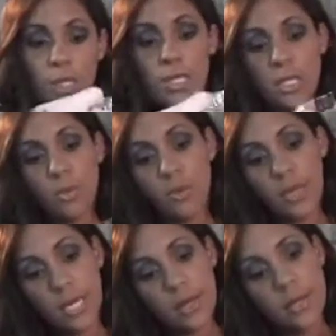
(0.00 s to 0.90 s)
can see both
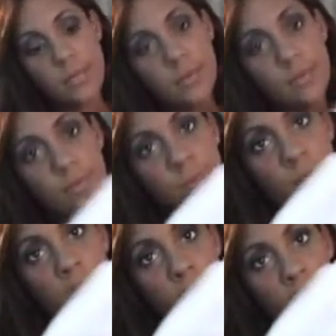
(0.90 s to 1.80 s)
layers.
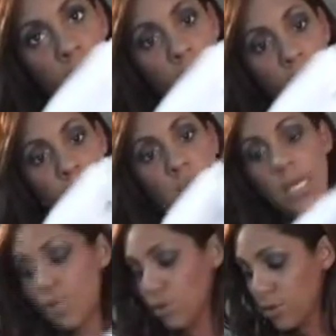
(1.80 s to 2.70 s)

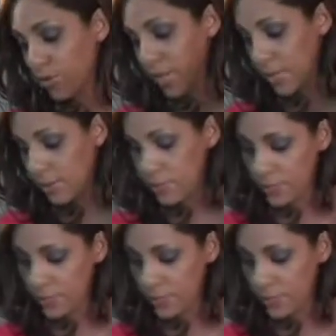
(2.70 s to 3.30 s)
Cathedral veil.